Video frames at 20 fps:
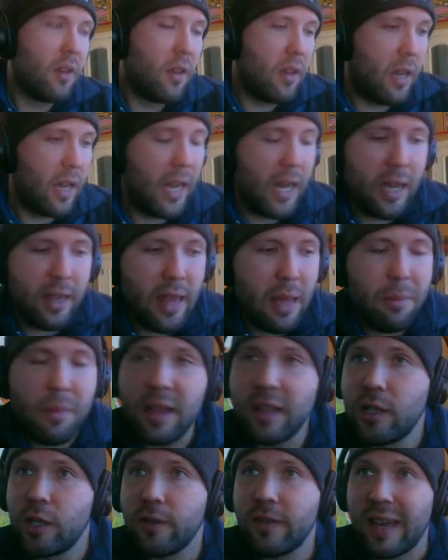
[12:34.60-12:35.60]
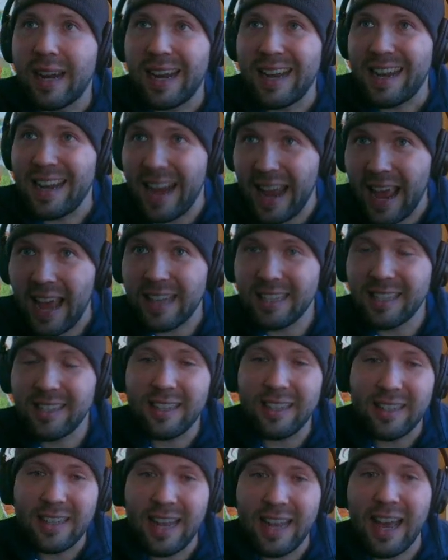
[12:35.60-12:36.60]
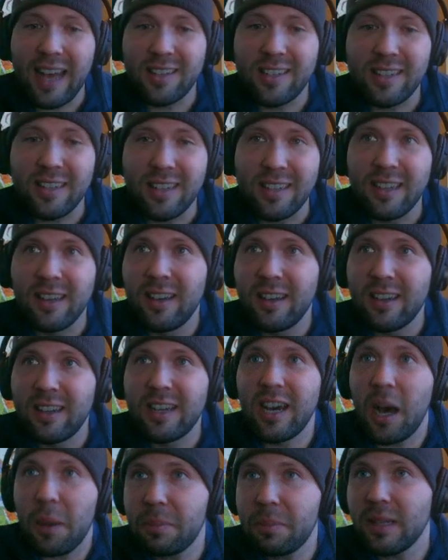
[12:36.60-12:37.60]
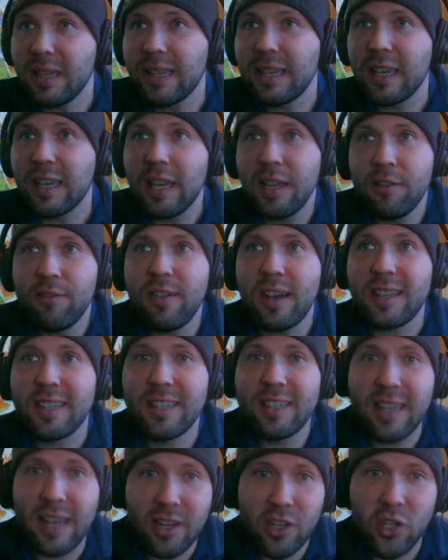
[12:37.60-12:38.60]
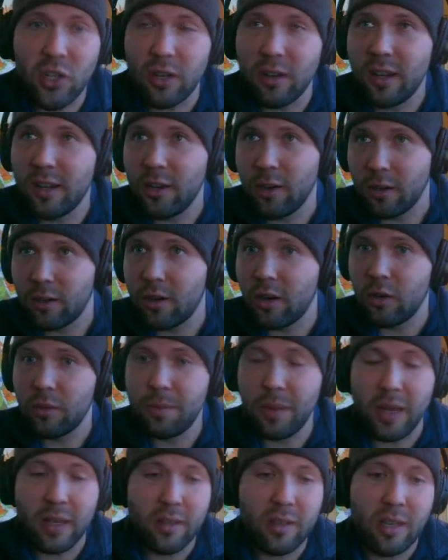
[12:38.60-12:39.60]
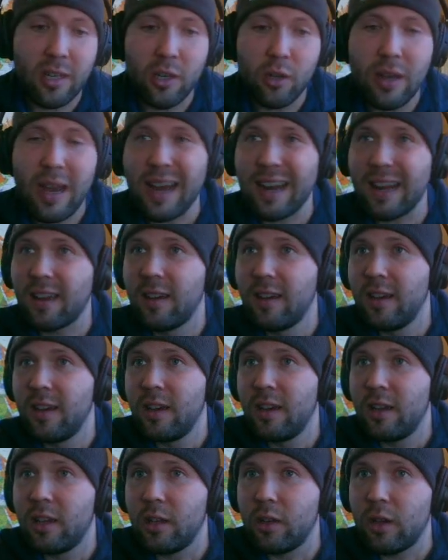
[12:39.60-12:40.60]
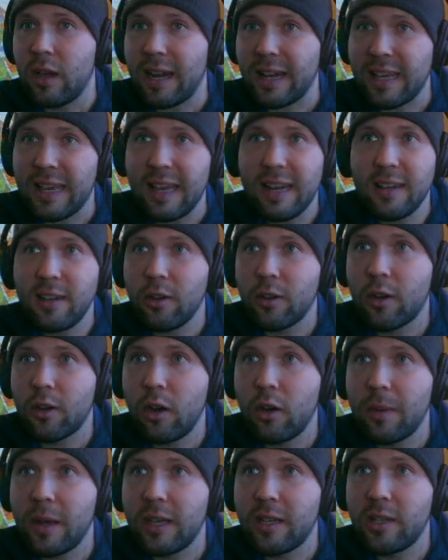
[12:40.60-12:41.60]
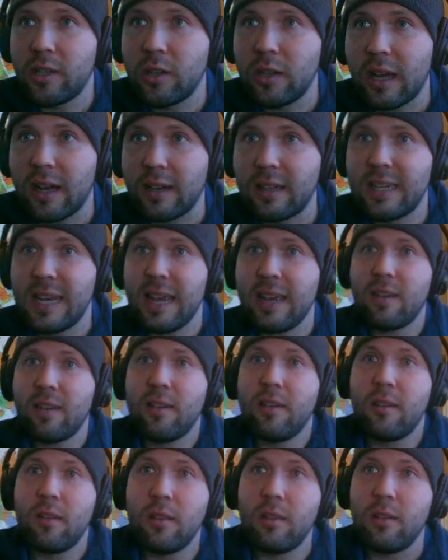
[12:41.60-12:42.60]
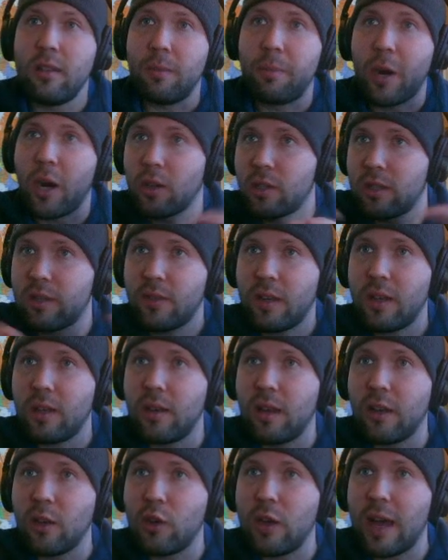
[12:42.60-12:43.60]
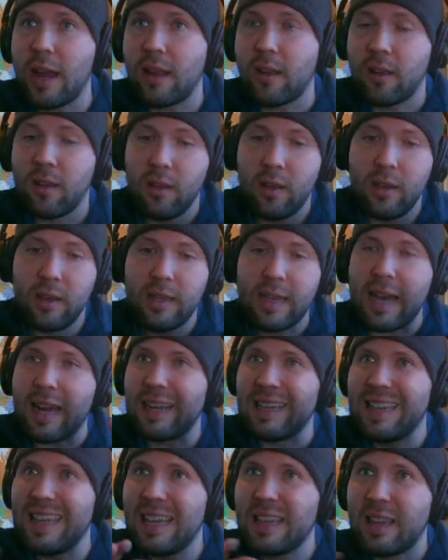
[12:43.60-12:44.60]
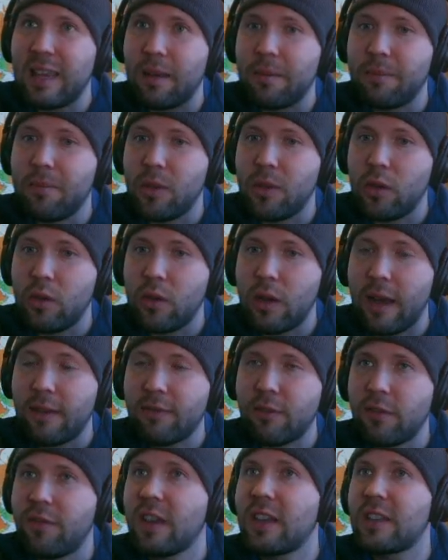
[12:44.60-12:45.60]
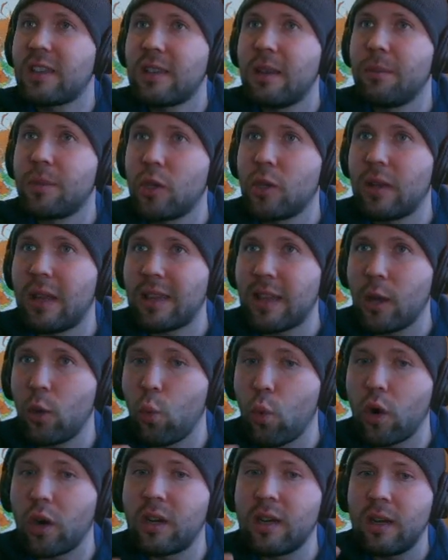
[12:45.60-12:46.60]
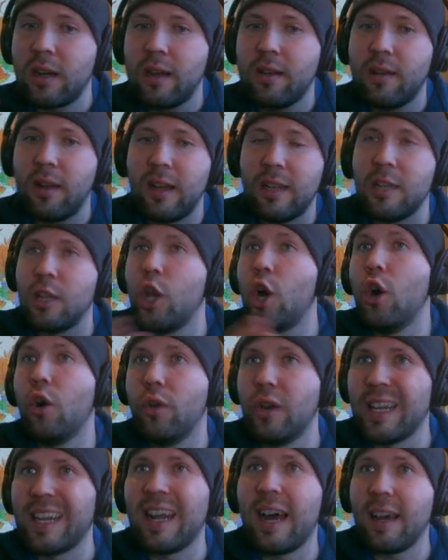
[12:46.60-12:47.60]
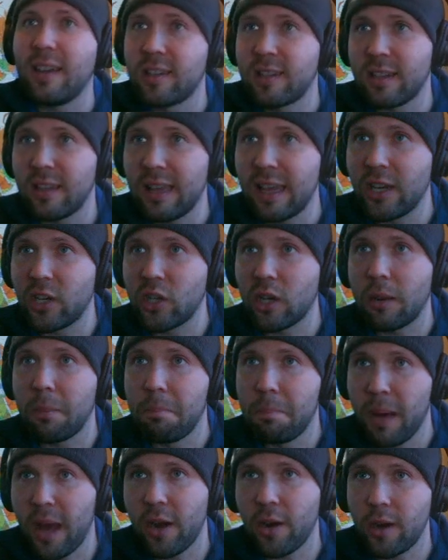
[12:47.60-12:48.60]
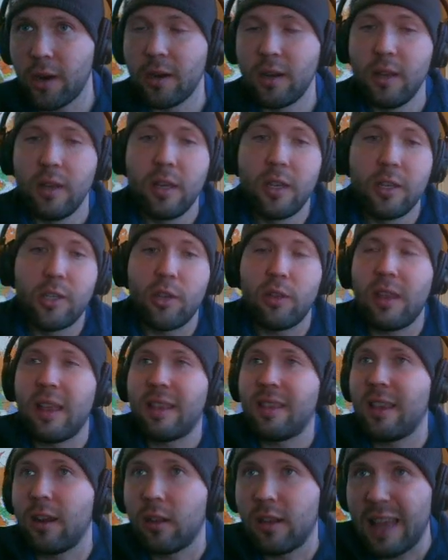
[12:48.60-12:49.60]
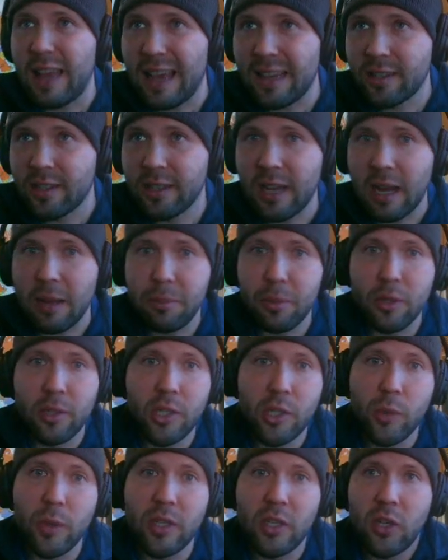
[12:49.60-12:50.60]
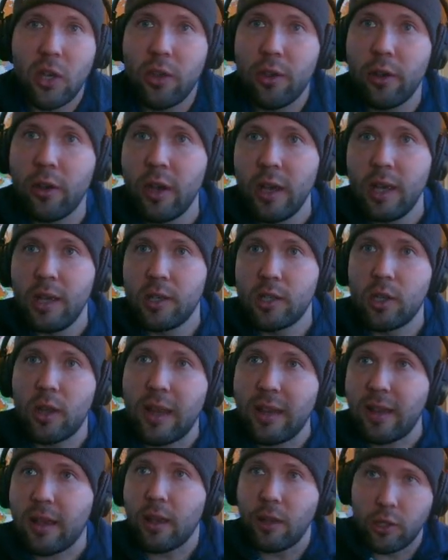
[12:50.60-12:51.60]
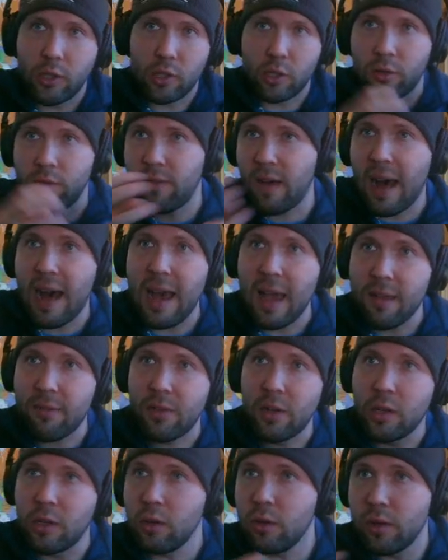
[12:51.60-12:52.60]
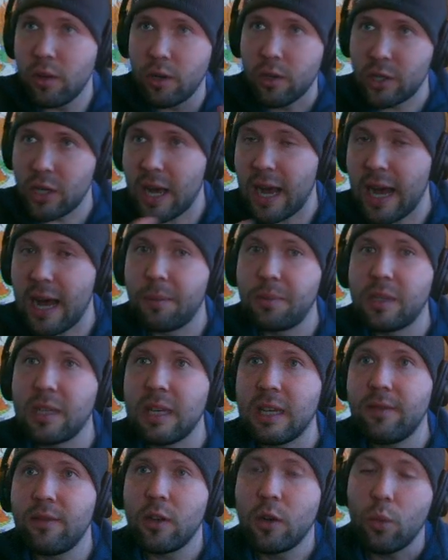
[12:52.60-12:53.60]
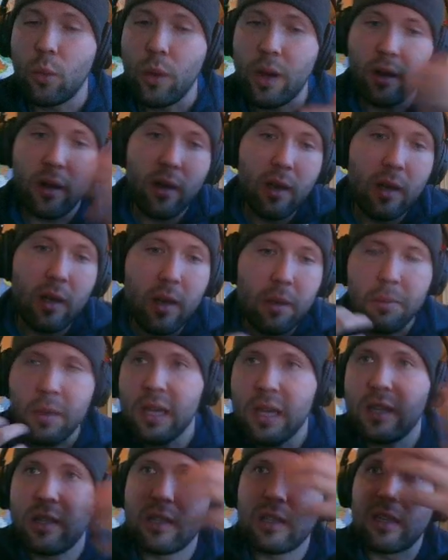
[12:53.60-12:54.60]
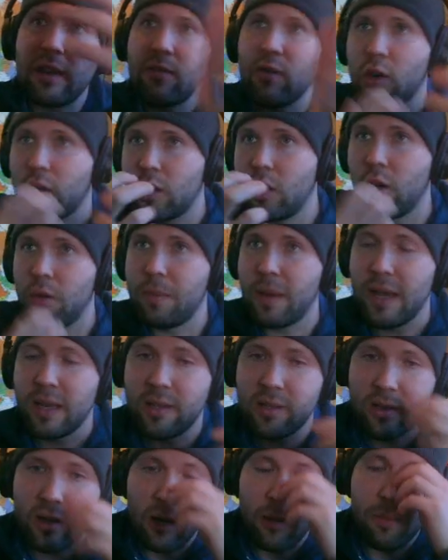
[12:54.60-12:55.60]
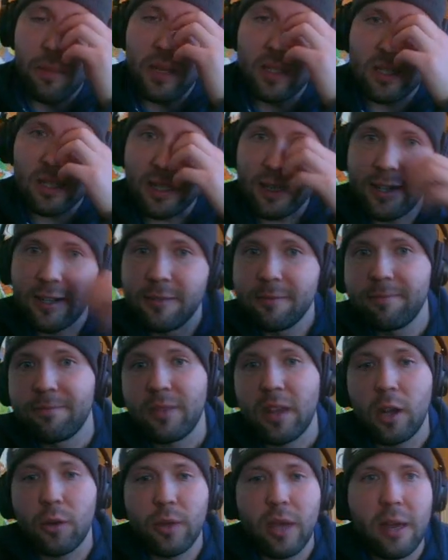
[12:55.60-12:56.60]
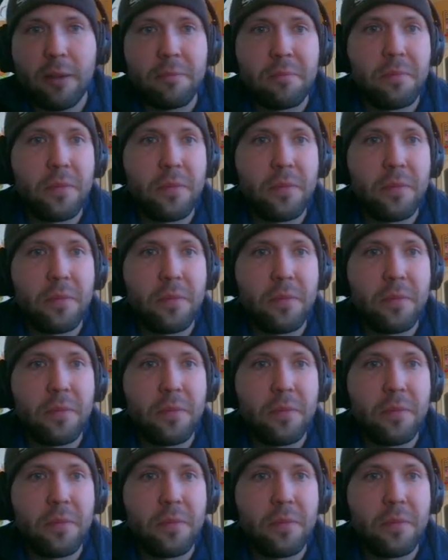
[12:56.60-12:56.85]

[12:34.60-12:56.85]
uh, that means you've got a nasty, nasty coupling infestation in your code base. And you gotta you gotta get into your code base, you gotta take the parts of it, and you gotta gotta let them you have to fix them so that they work alone, in isolation, better, so that they are less coupled to each other, so that they can survive and do their jobs even when pieces of your code base are missing. Okay?